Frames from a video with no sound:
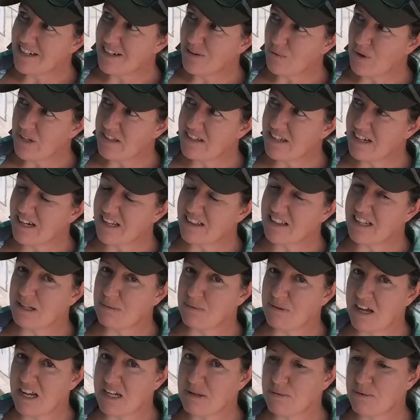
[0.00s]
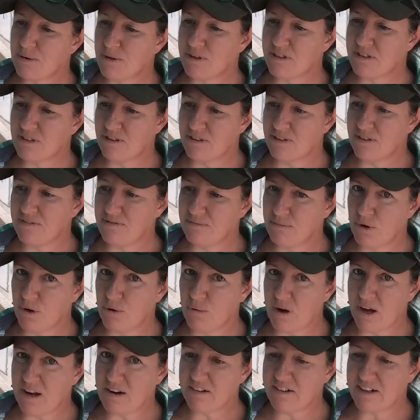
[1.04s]
Once I get the splash pool sort of more
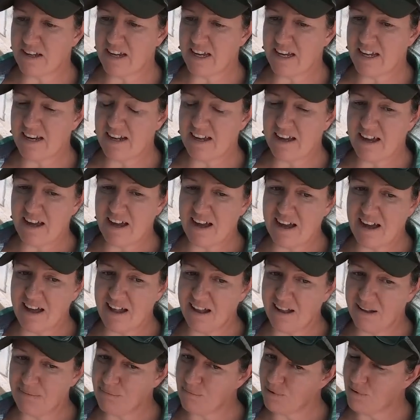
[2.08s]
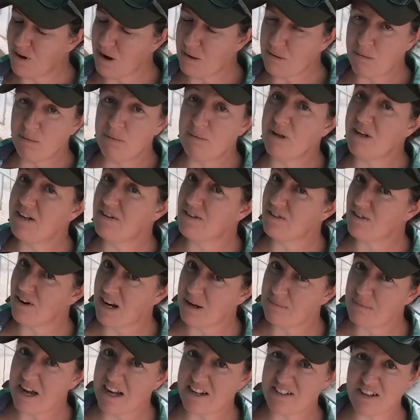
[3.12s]
watertight, I'll probably try
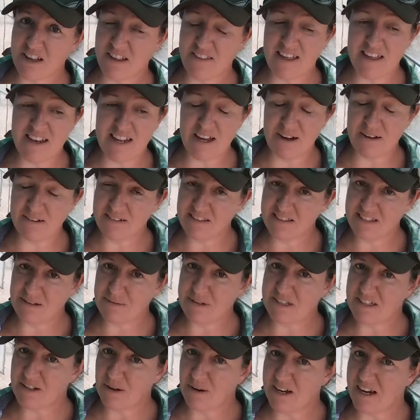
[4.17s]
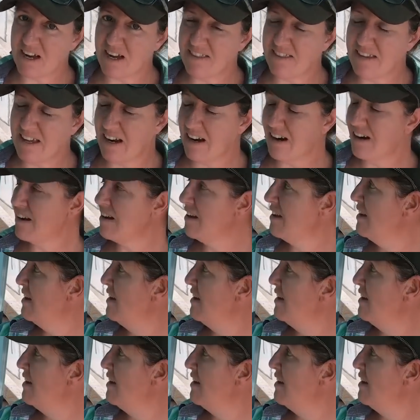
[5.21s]
to bash all that out and see what's going on there.